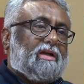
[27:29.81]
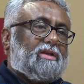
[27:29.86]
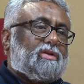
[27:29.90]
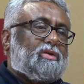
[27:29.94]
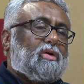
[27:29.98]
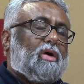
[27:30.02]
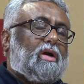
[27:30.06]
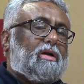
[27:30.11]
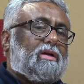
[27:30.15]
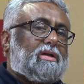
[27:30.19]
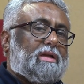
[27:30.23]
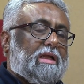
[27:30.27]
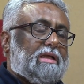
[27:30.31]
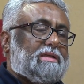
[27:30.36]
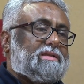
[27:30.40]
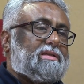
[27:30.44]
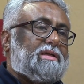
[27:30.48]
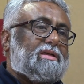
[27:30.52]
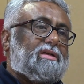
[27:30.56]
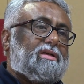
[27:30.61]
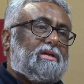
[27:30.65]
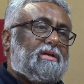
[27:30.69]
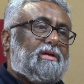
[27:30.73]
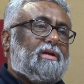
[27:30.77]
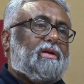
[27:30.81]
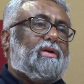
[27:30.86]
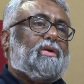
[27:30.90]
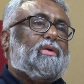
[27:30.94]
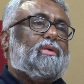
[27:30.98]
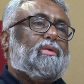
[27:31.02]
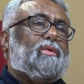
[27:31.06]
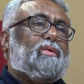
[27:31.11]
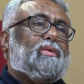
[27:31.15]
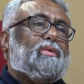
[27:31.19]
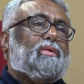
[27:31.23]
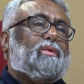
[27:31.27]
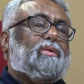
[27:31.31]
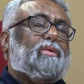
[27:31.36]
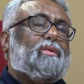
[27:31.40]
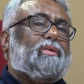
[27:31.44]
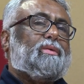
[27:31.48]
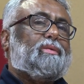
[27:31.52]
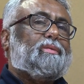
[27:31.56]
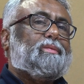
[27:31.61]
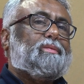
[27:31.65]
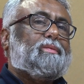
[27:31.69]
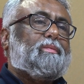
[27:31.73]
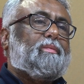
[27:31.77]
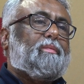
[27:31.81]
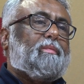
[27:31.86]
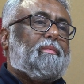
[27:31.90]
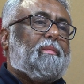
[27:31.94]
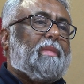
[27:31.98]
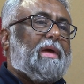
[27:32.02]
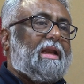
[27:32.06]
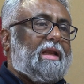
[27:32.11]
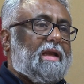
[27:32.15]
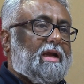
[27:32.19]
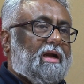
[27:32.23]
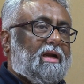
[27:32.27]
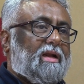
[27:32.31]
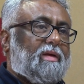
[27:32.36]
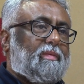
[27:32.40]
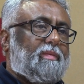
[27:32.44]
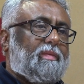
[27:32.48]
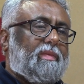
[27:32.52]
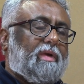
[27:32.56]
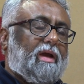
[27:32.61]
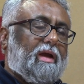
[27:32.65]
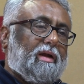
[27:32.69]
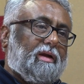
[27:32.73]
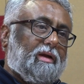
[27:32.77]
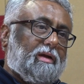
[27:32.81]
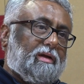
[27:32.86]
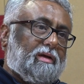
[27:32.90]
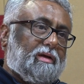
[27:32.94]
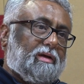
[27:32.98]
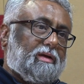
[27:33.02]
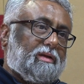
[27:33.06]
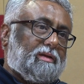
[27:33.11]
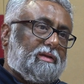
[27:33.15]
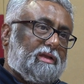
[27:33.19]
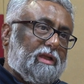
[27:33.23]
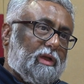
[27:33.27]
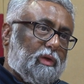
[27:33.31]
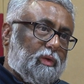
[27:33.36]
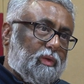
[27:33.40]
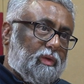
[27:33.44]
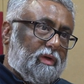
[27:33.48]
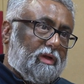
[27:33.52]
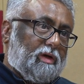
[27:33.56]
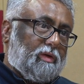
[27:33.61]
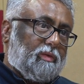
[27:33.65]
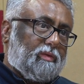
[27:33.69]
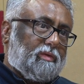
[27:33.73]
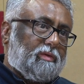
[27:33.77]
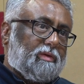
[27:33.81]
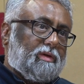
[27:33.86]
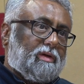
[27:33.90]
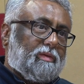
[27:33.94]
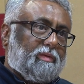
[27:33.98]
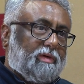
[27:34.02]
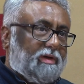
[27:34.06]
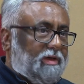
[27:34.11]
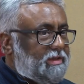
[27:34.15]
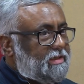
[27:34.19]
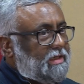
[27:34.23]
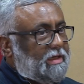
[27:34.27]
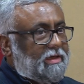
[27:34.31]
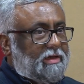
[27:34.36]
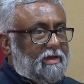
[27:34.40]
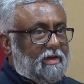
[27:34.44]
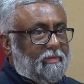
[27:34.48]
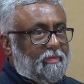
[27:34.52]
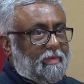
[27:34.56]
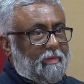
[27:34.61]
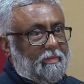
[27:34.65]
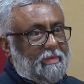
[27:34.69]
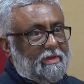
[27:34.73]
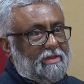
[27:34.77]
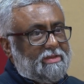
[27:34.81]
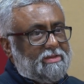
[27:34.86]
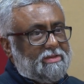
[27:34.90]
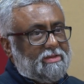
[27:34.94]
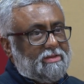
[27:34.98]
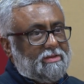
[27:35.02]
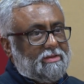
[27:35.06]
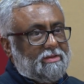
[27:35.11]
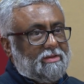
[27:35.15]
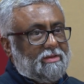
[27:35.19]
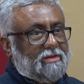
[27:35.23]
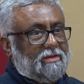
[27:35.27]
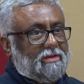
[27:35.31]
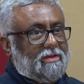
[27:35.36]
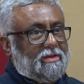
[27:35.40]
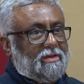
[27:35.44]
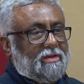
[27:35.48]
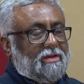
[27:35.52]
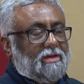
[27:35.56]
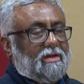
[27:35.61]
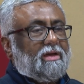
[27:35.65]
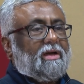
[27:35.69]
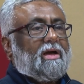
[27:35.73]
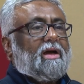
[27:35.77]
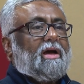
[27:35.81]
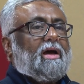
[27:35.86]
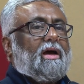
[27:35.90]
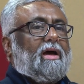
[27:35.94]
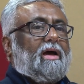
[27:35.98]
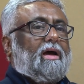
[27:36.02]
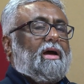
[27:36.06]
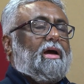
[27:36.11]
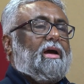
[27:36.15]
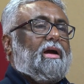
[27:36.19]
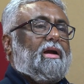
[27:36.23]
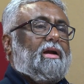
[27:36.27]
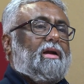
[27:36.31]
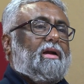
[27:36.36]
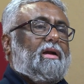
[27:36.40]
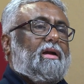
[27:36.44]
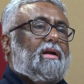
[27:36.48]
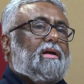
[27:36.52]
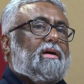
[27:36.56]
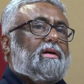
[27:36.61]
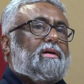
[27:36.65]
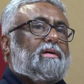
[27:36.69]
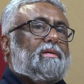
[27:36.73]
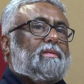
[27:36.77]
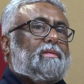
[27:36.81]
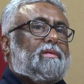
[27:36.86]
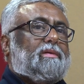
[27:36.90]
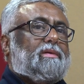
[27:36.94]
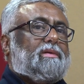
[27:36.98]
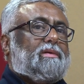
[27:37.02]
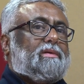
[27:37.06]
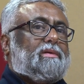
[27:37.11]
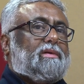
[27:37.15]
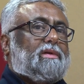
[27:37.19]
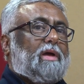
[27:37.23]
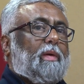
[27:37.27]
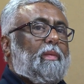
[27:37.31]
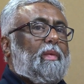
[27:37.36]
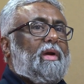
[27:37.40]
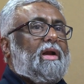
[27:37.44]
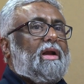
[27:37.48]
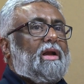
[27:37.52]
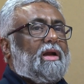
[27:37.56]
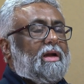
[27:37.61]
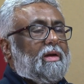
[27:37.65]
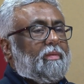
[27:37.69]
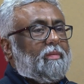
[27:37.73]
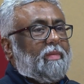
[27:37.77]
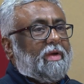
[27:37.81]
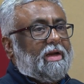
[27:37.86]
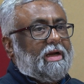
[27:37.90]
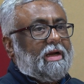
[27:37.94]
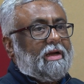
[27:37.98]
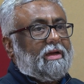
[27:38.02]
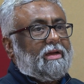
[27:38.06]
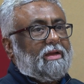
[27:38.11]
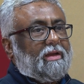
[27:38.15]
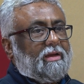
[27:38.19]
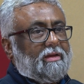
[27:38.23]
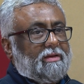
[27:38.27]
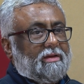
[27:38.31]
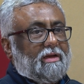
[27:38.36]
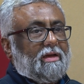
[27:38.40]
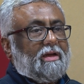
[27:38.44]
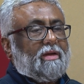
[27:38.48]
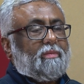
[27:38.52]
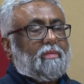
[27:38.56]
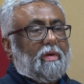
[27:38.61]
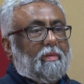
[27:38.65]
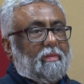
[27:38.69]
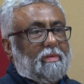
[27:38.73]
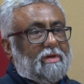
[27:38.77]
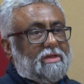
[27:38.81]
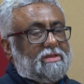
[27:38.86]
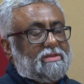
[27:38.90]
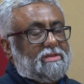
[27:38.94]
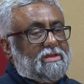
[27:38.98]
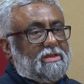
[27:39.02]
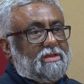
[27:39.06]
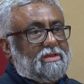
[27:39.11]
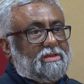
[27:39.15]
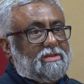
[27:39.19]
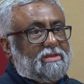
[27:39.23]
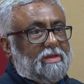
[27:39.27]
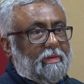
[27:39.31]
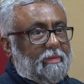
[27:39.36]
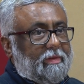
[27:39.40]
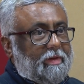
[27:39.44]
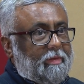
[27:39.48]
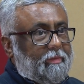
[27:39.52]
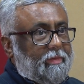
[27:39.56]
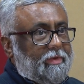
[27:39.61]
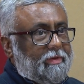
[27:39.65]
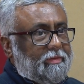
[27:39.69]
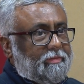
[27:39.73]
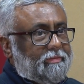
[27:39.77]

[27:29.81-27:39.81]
It's got translated into Malayalam and Telugu now. It's already published. And Tamil and Marathi is getting published in September.